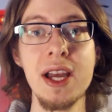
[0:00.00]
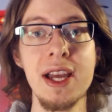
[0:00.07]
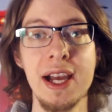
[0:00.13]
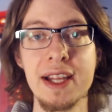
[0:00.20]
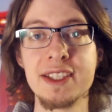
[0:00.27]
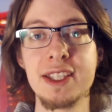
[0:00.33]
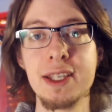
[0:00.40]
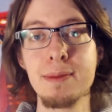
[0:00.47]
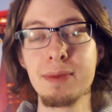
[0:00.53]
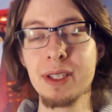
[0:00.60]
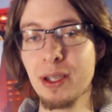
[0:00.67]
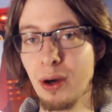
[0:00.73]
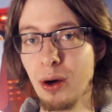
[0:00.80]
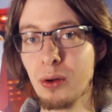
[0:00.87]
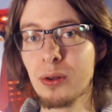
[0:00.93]
and simply
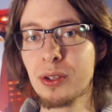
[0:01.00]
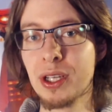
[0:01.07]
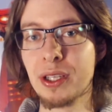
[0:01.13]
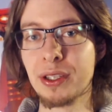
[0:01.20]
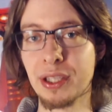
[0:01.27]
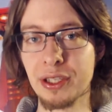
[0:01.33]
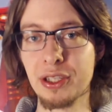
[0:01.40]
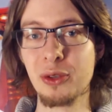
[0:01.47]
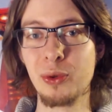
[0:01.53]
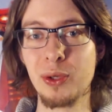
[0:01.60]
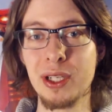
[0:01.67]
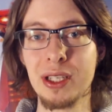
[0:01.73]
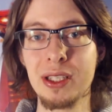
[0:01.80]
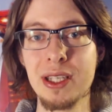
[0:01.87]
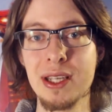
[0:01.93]
older than he
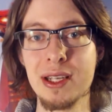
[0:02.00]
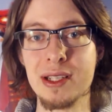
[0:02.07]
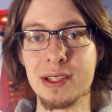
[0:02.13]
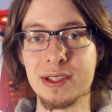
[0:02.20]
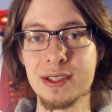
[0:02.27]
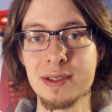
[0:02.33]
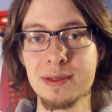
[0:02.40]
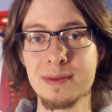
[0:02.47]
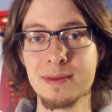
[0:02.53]
really is.